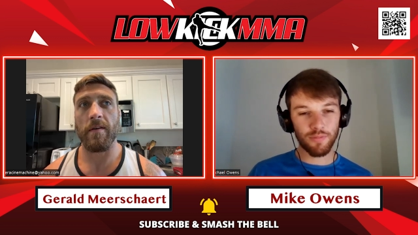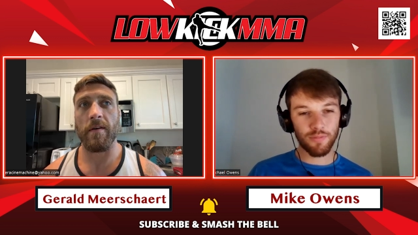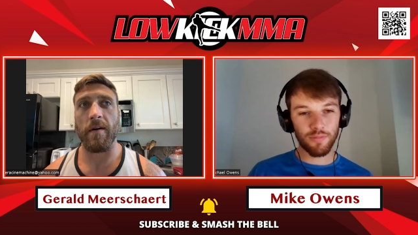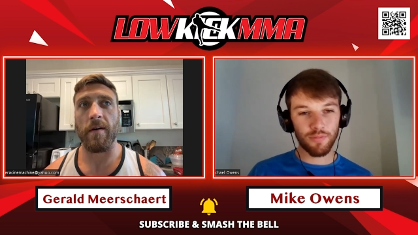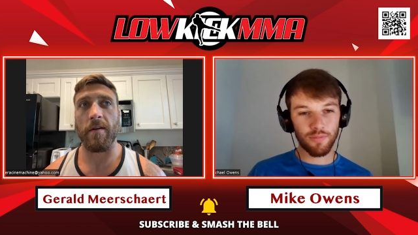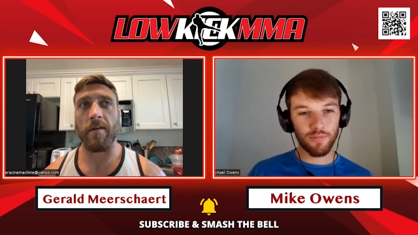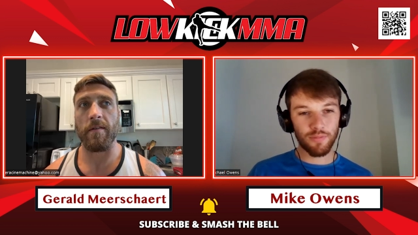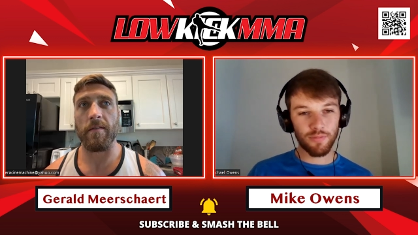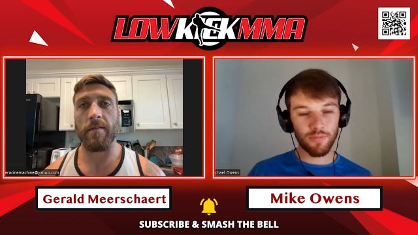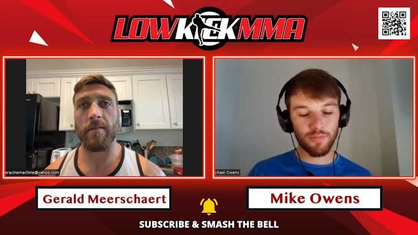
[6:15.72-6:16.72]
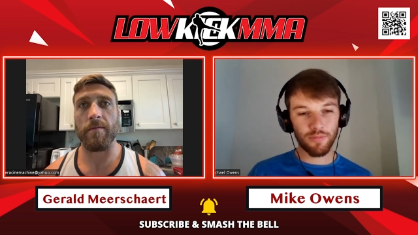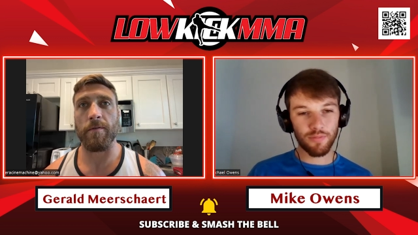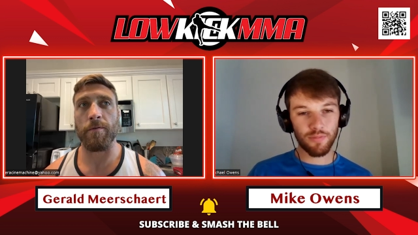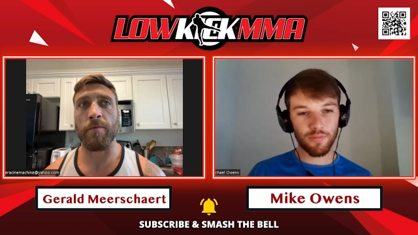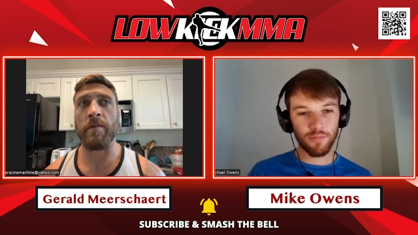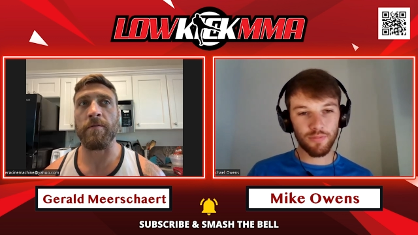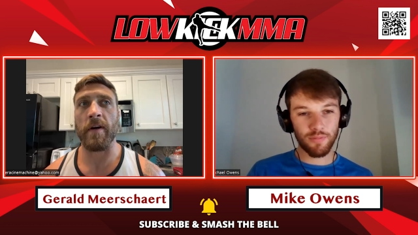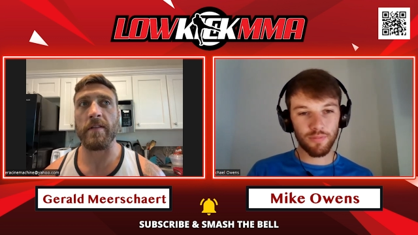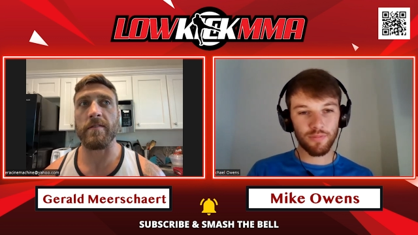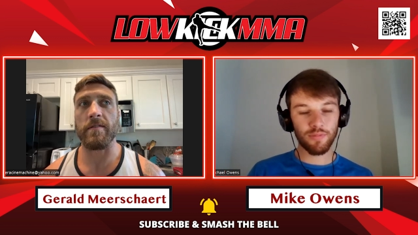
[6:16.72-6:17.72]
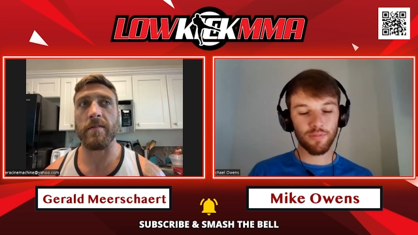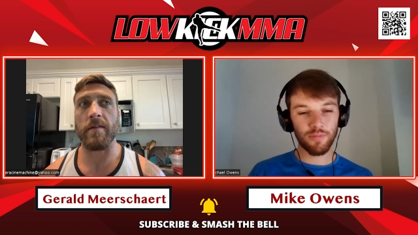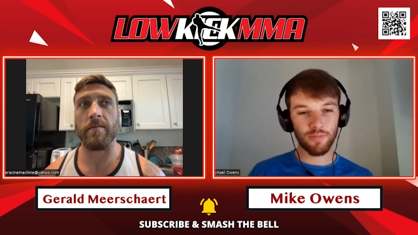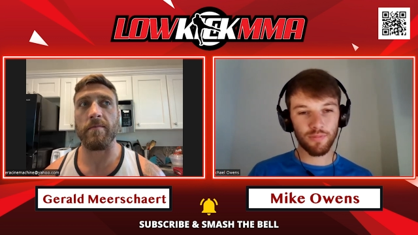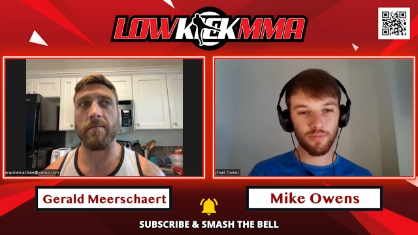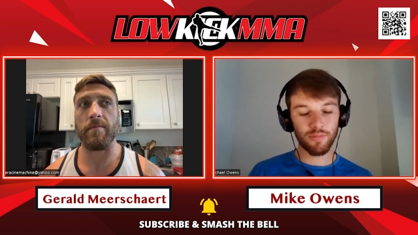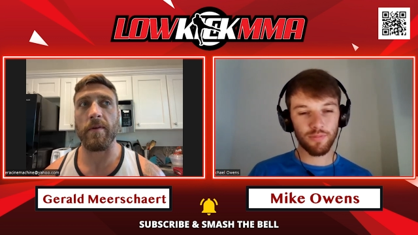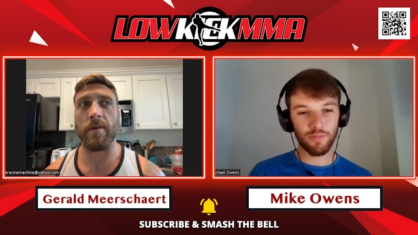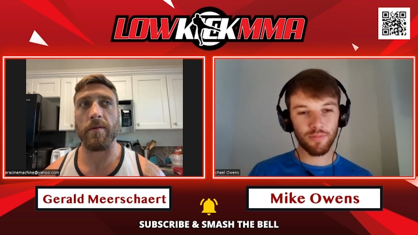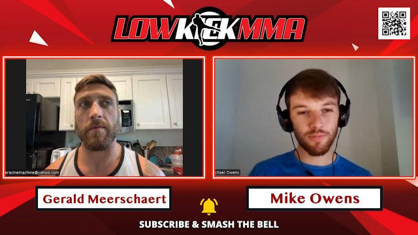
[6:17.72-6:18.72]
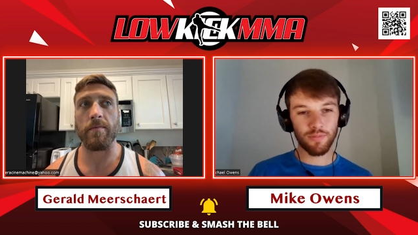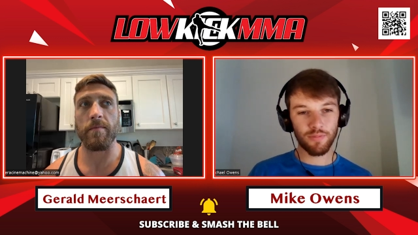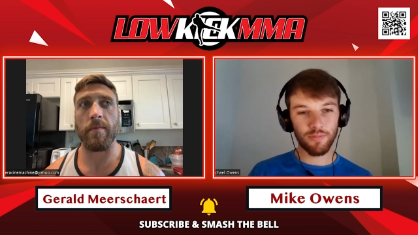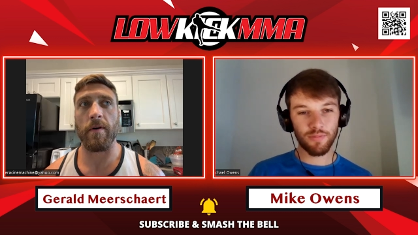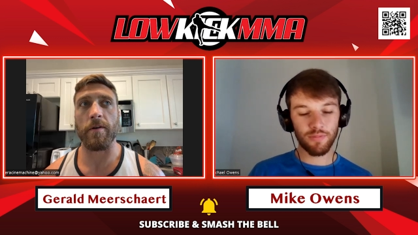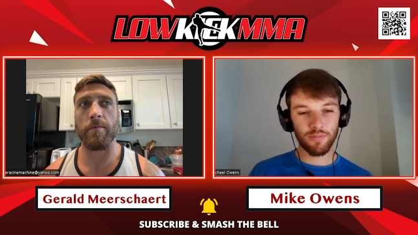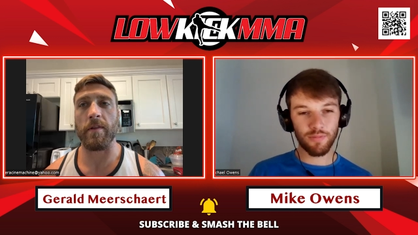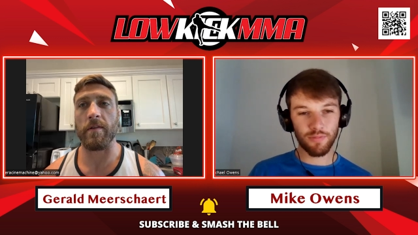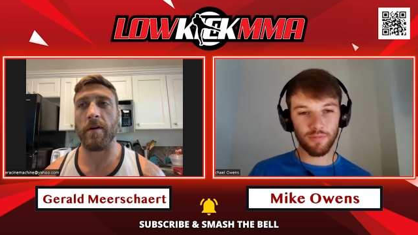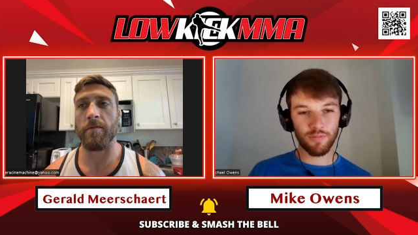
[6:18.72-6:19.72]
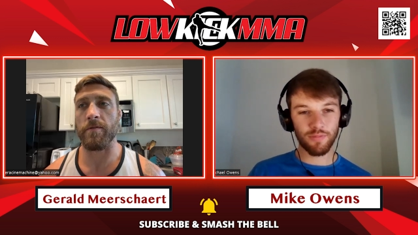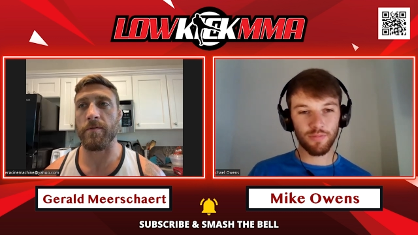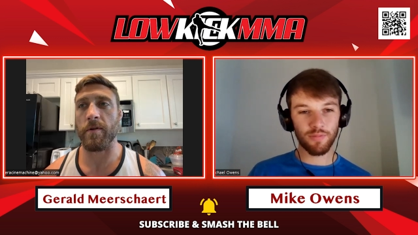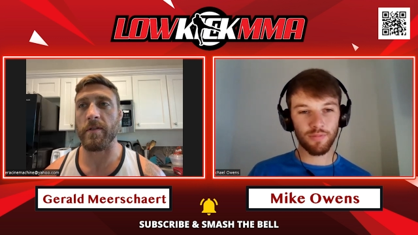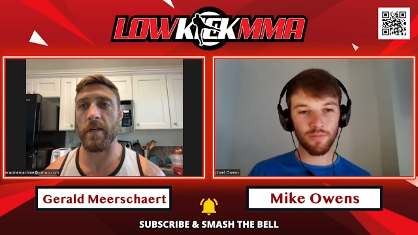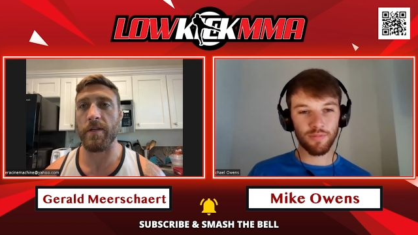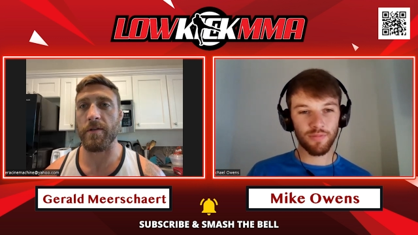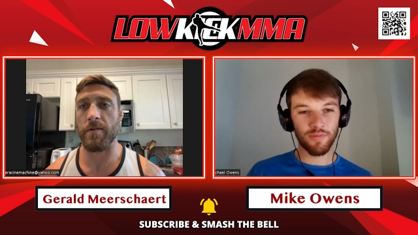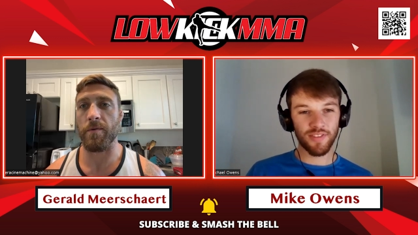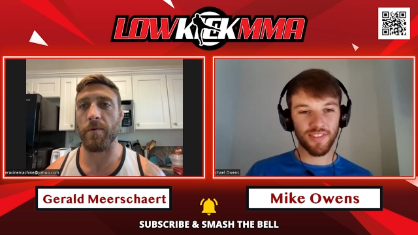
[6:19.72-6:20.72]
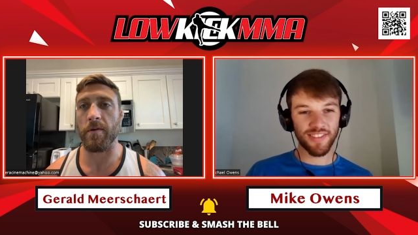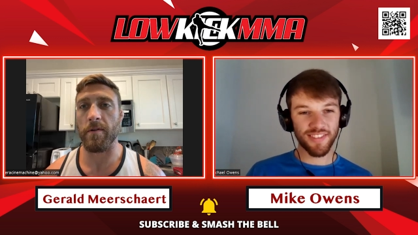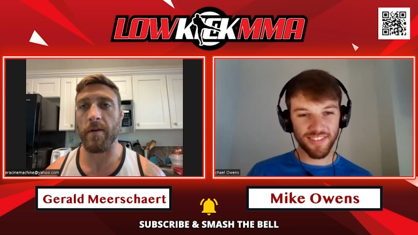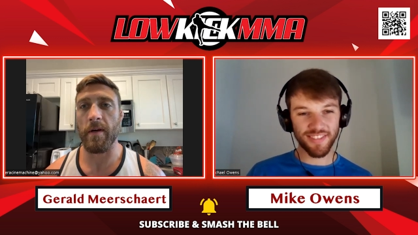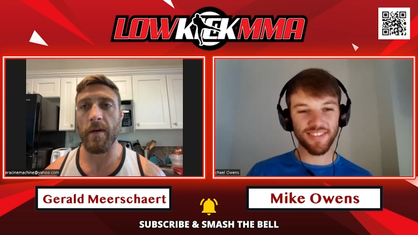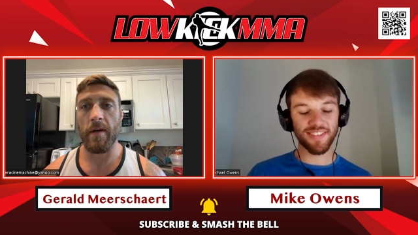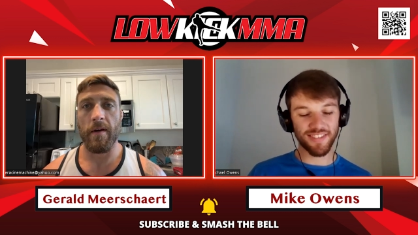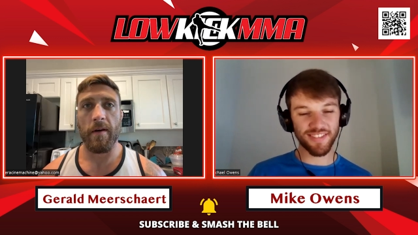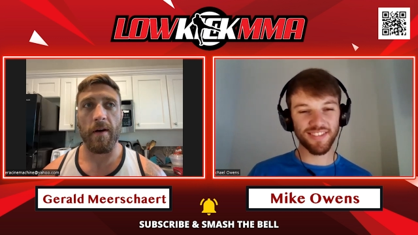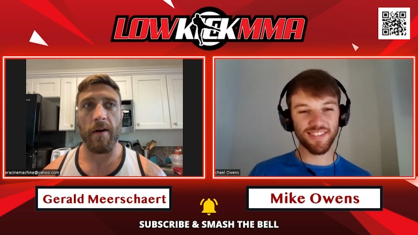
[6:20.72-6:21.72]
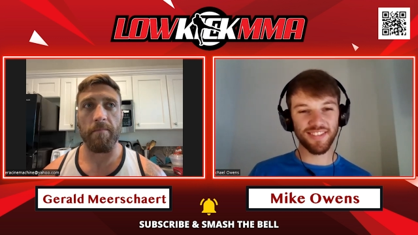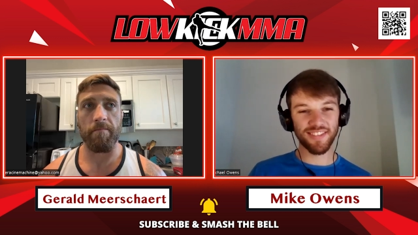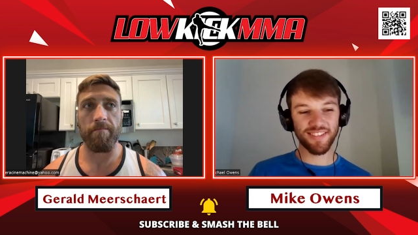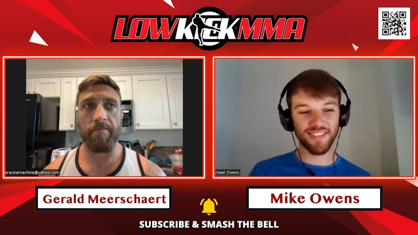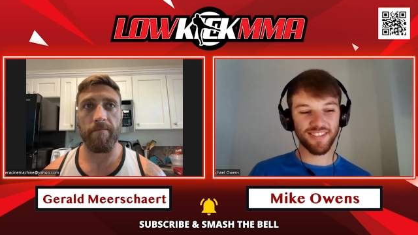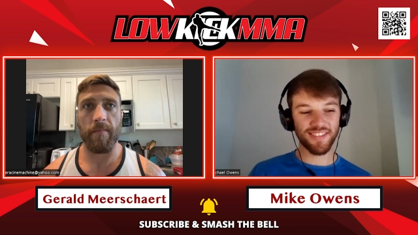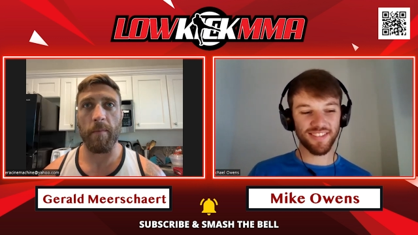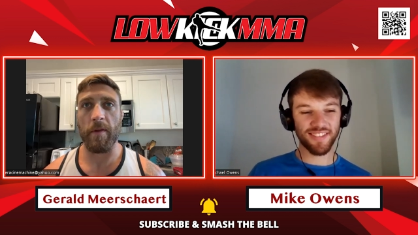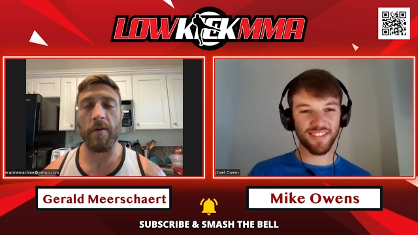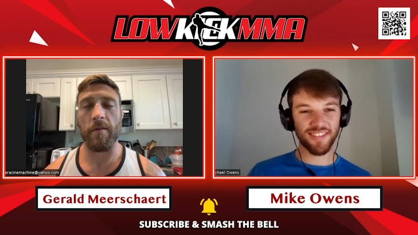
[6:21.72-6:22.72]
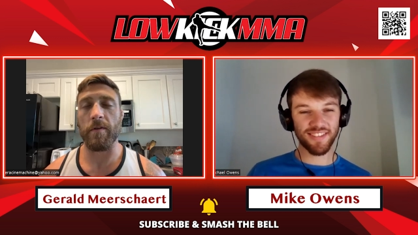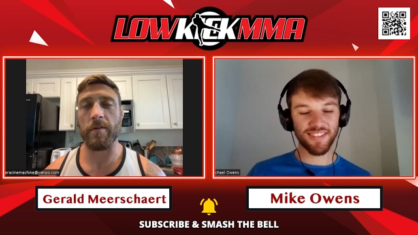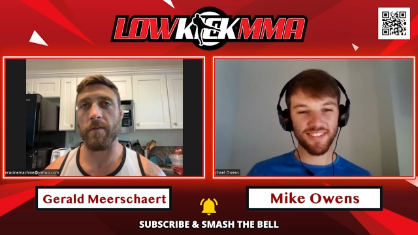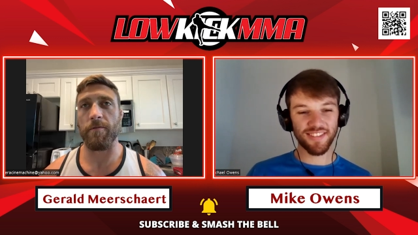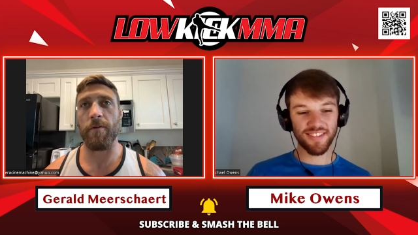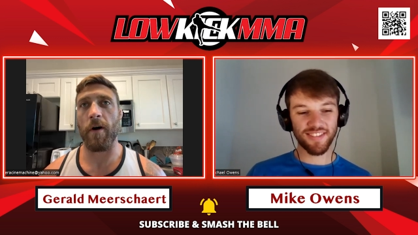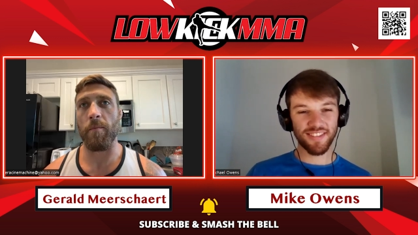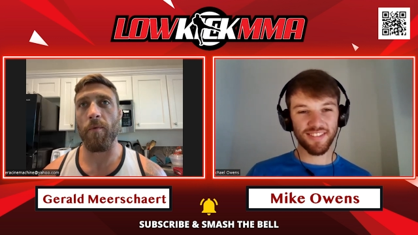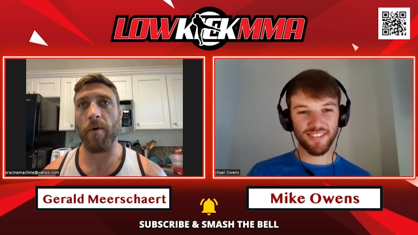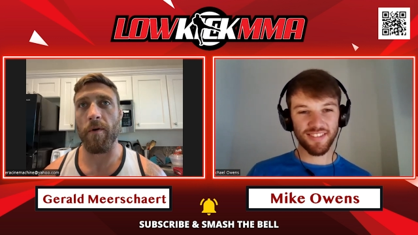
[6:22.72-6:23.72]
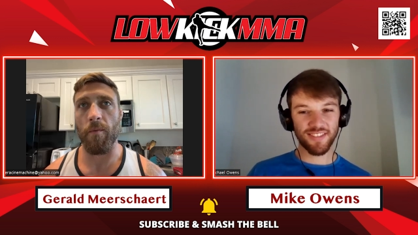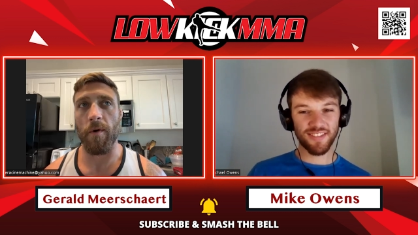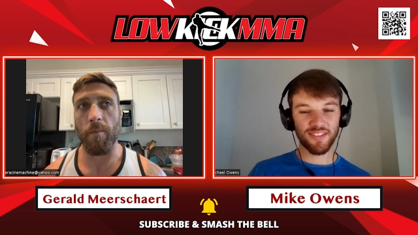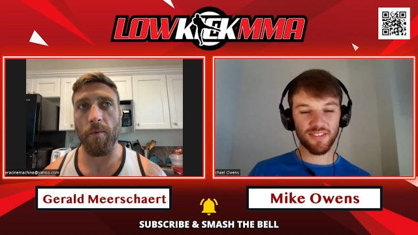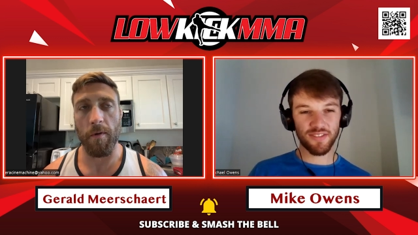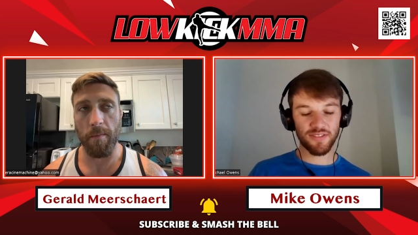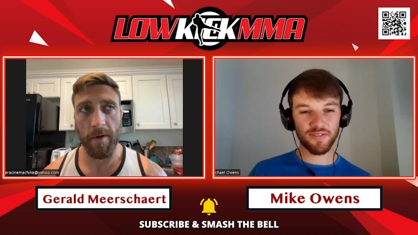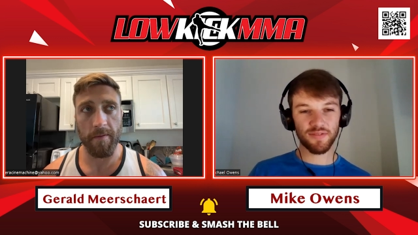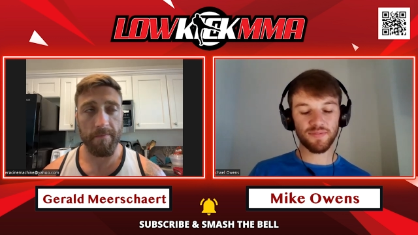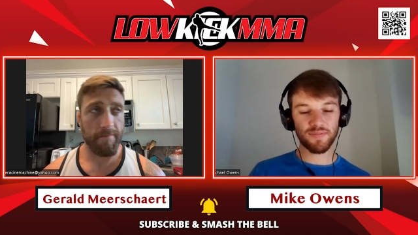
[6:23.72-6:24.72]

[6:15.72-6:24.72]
Speaker 1: uh, for three fights in you know arguably the toughest organization in the world. Mm-hmm. Um, I mean, there are years I've fought more and won more, but